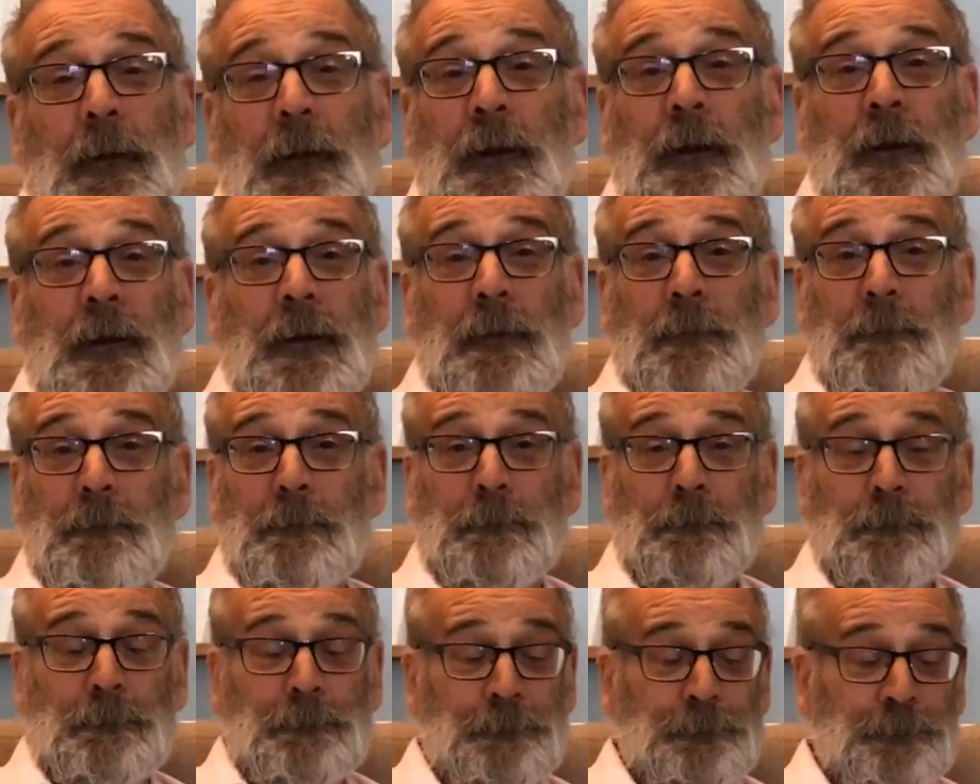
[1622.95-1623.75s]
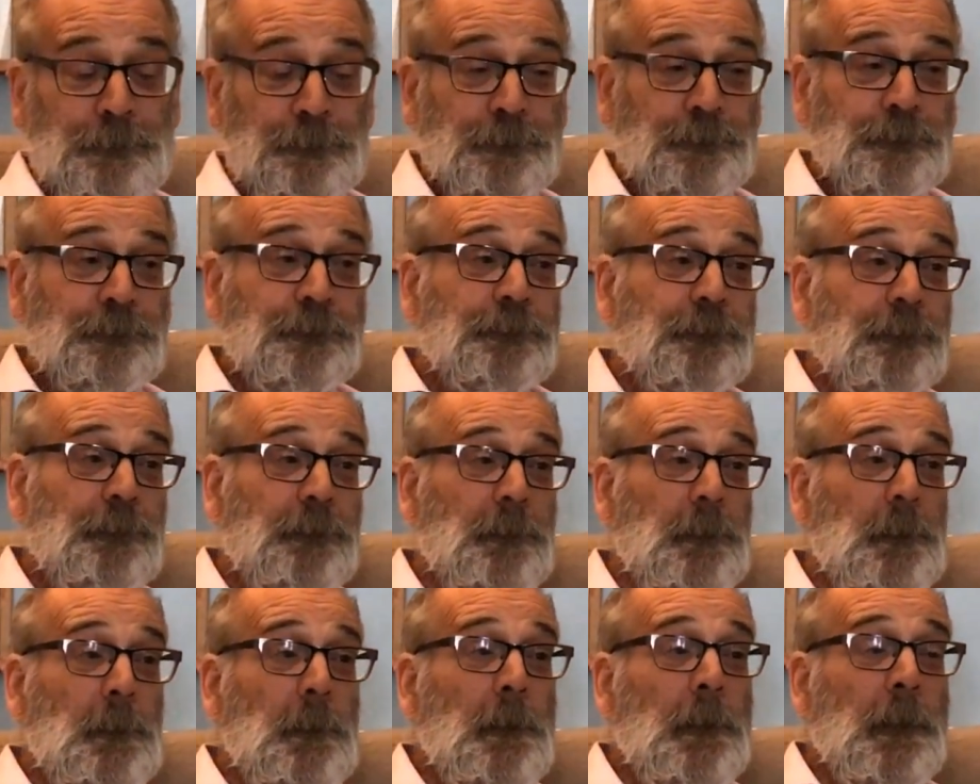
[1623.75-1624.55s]
Mm. Um,
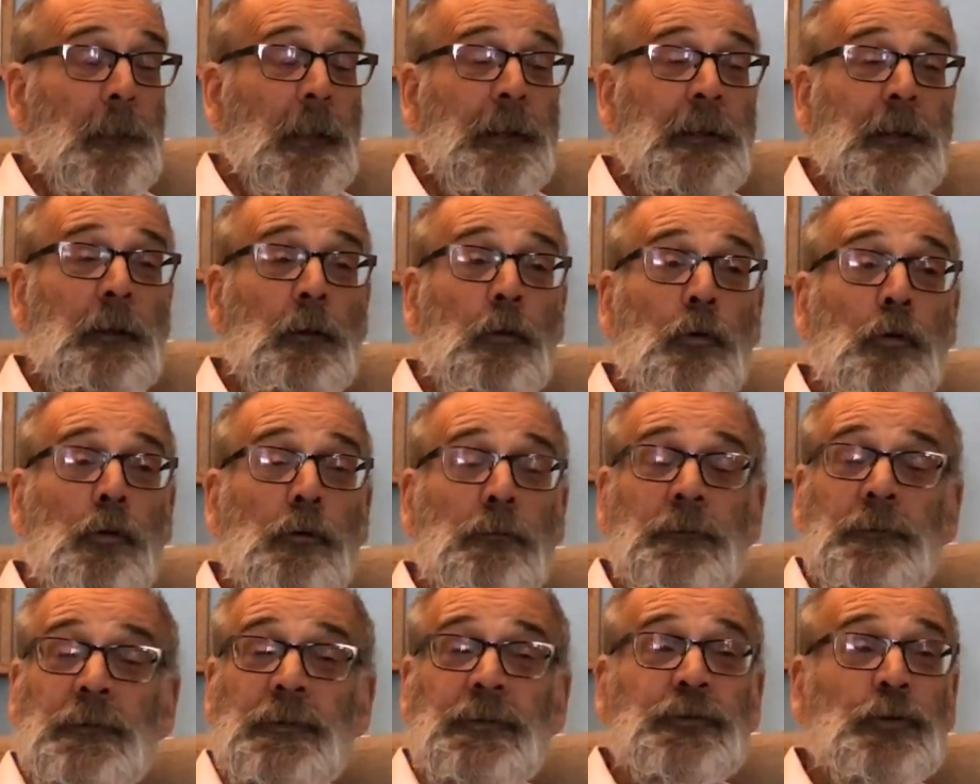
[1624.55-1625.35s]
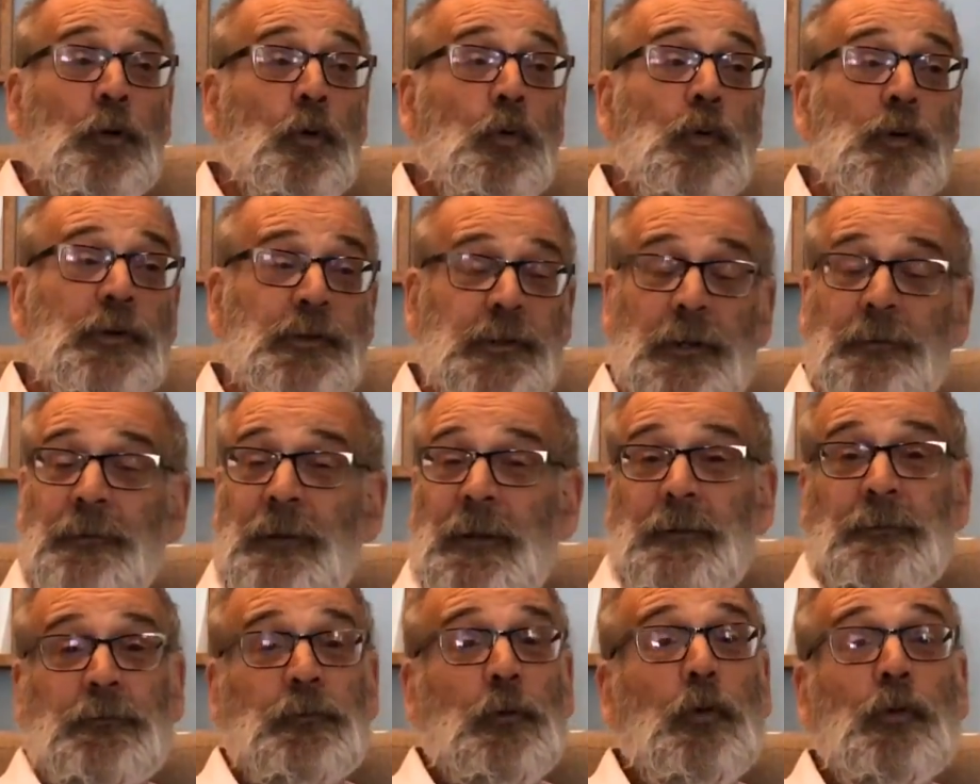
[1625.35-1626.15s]
it's always like
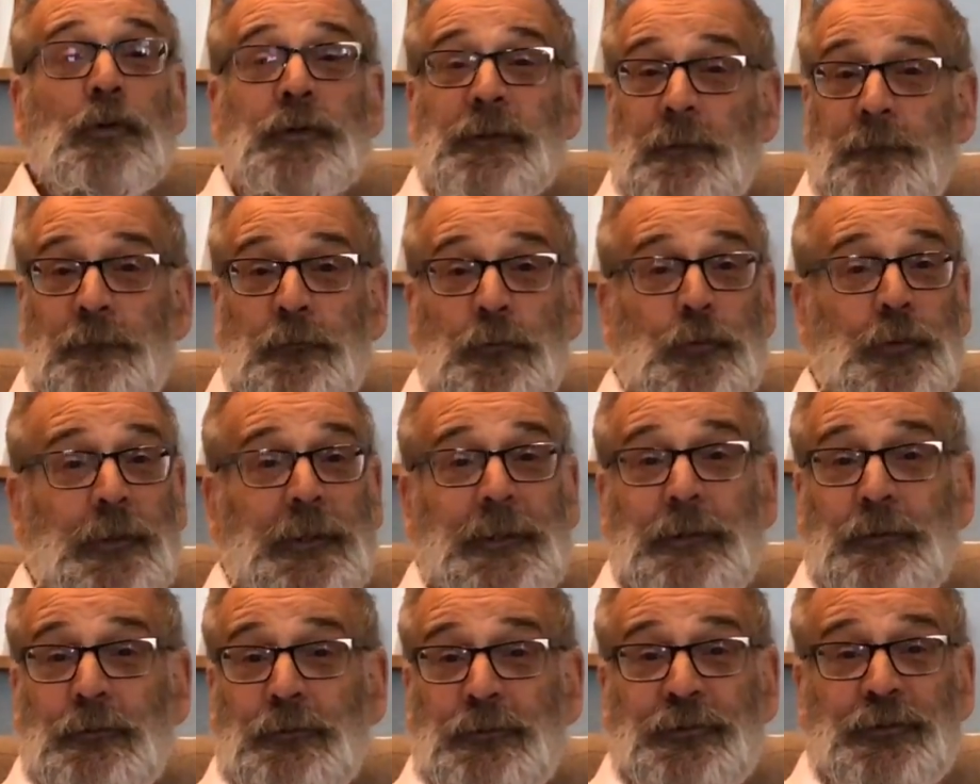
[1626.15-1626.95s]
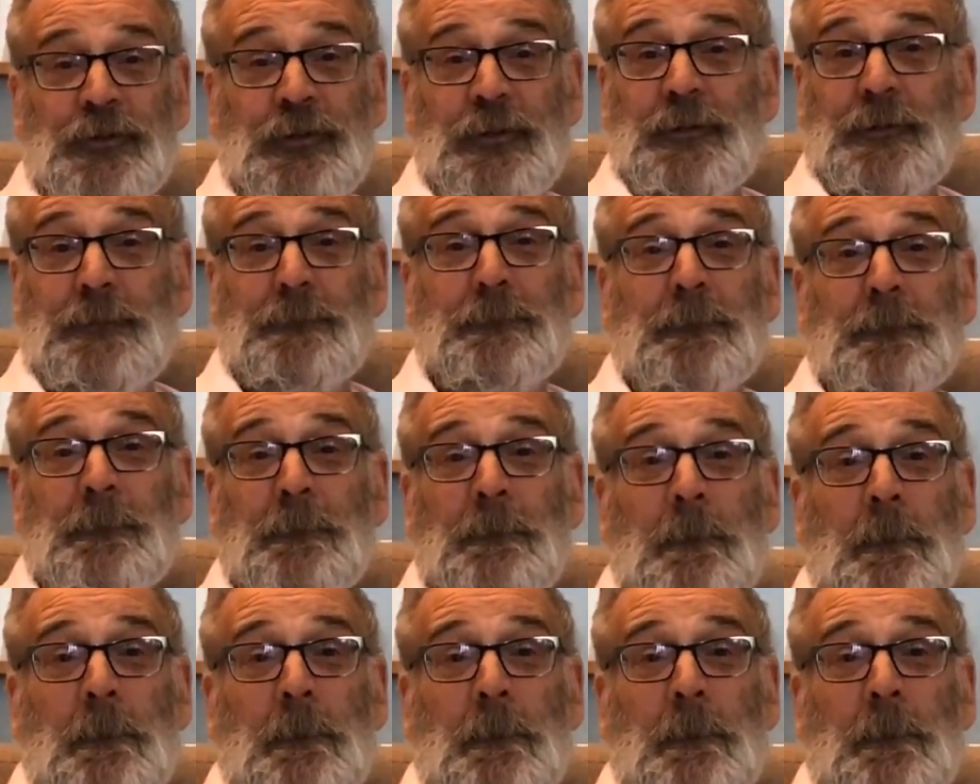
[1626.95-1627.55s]
that. You always have a really good time.